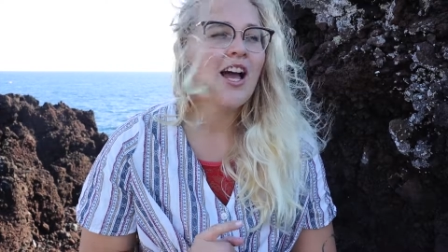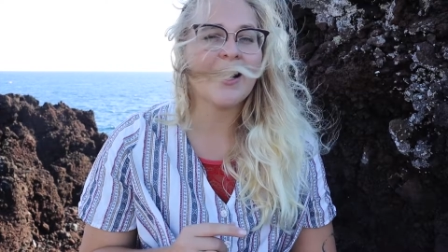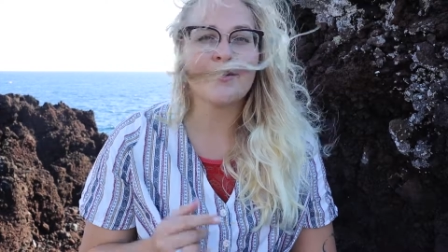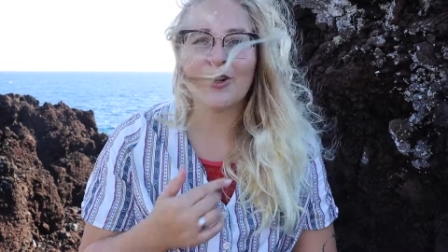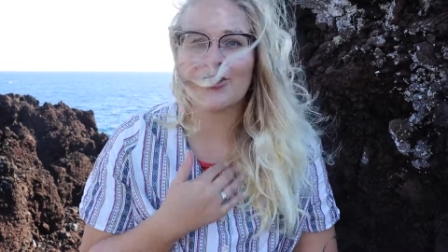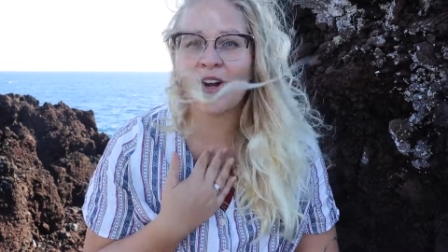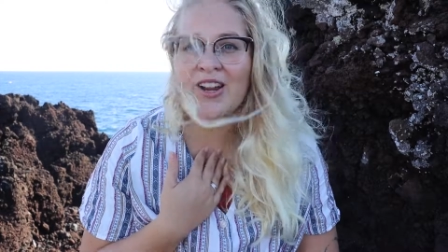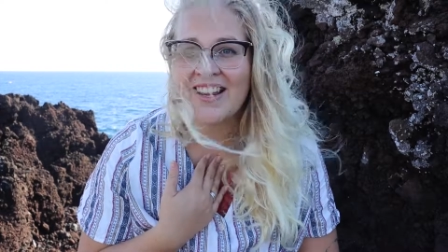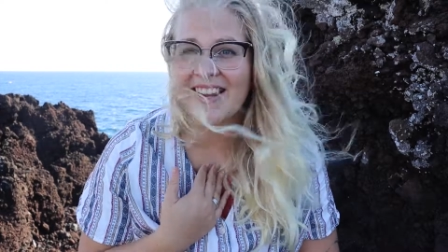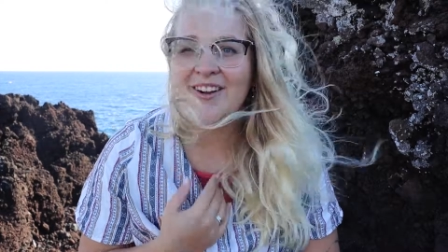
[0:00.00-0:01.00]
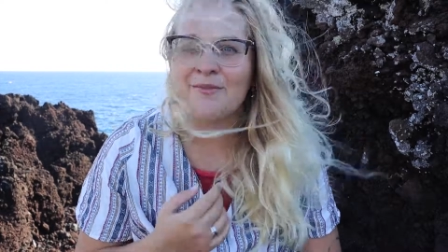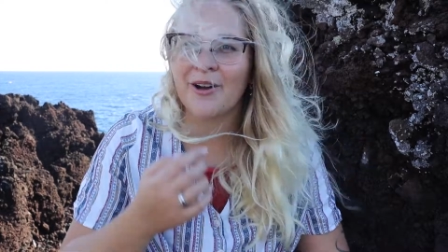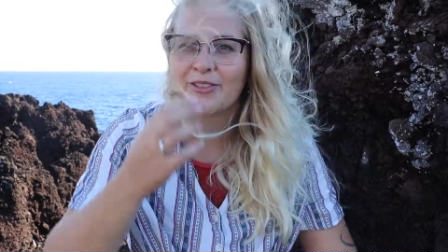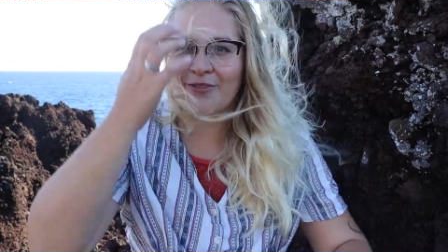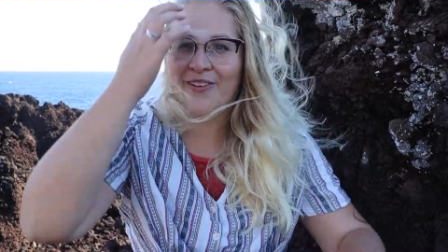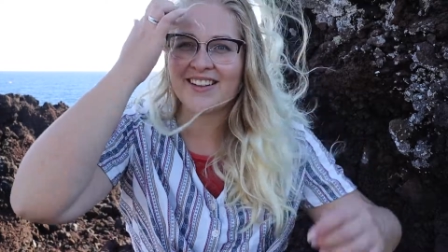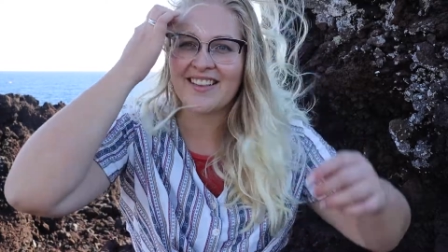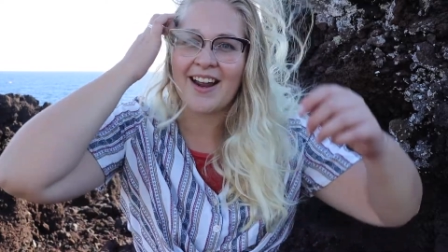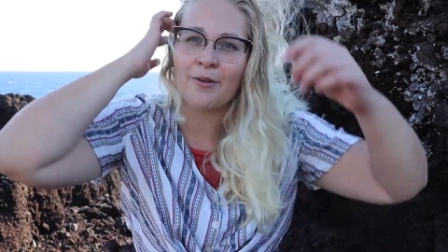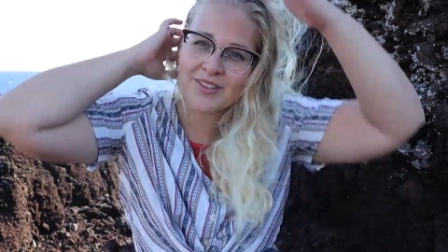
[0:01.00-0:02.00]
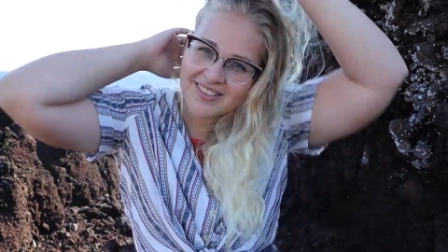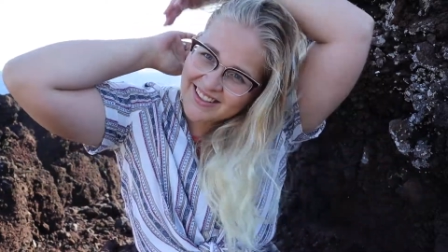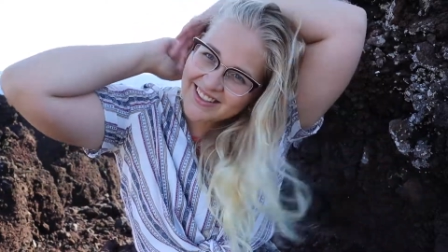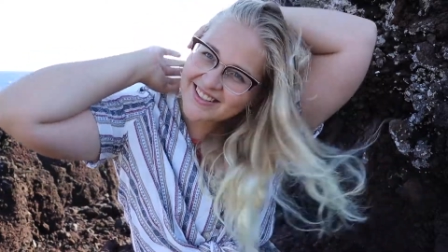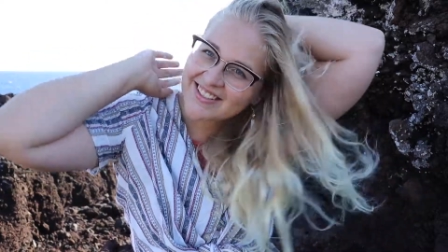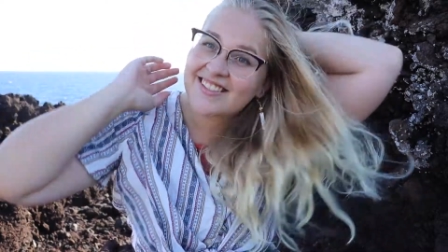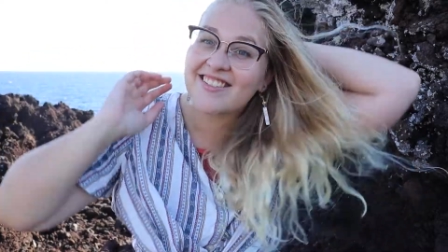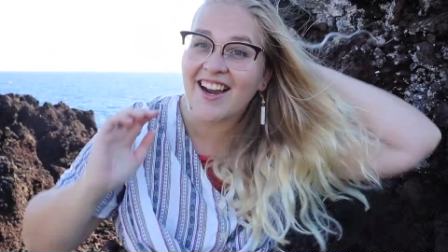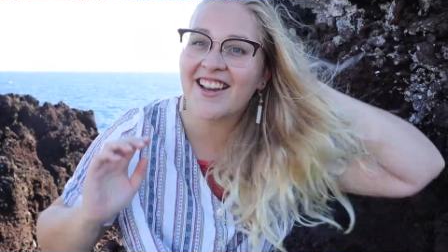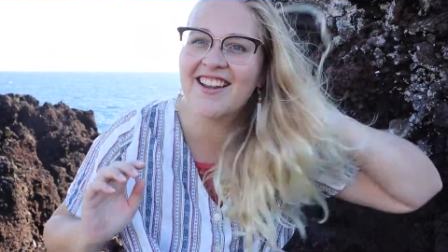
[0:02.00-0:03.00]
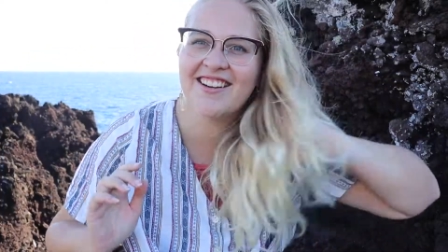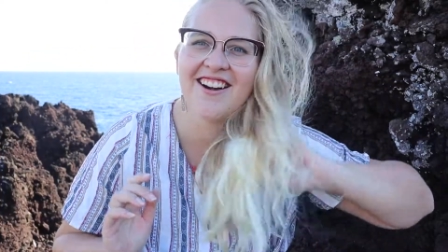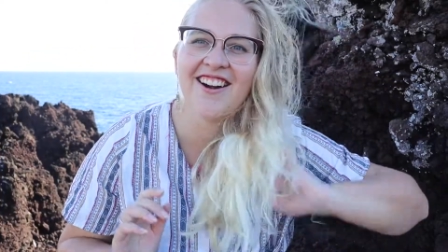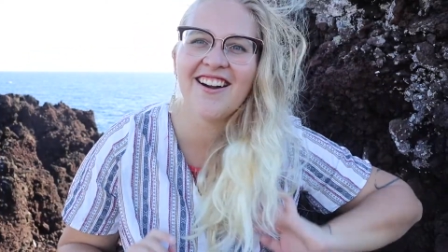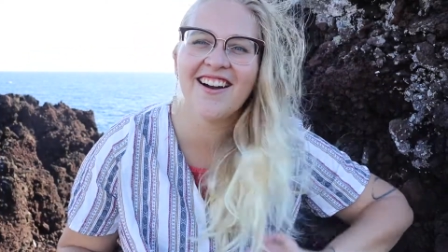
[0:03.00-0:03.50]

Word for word: And I'm not talking here about the fact that I was stuck here,